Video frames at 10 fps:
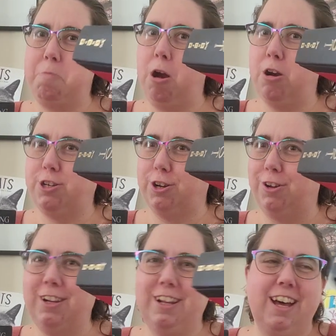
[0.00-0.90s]

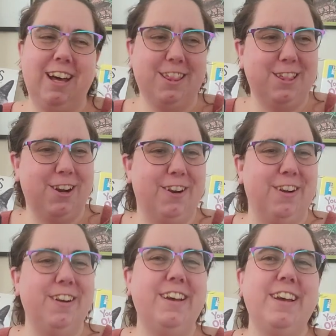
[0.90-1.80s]
partial a
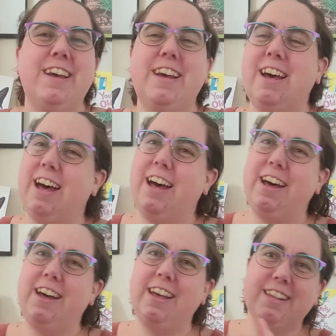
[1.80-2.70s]
third.
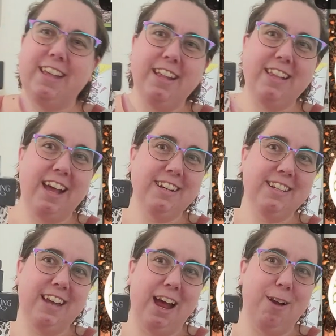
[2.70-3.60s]
Uh, and so that's
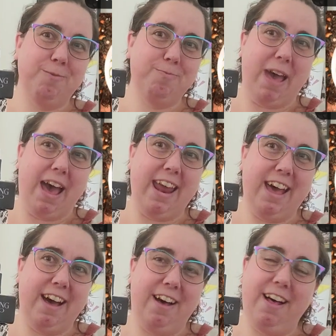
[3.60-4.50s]
actually not bad
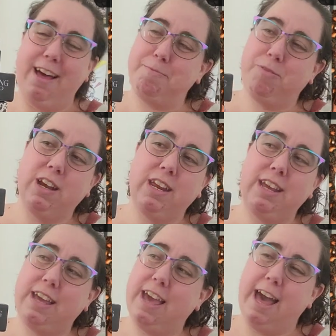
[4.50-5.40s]
at all. I'm
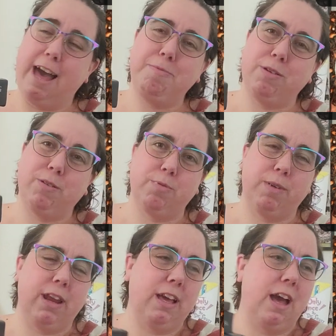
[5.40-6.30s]
pretty happy with
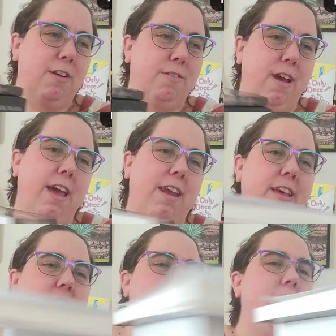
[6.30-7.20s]
what I got read.
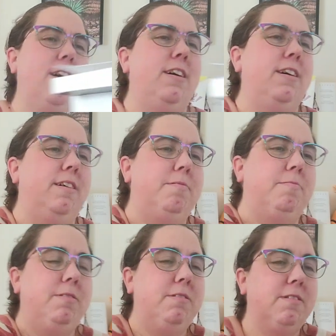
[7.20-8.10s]

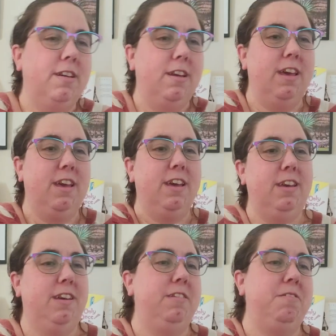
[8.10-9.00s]
Um,
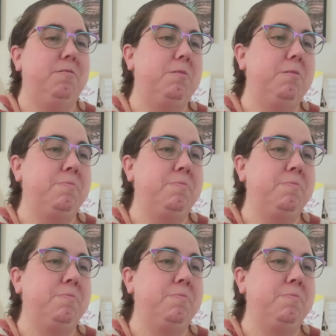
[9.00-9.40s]
and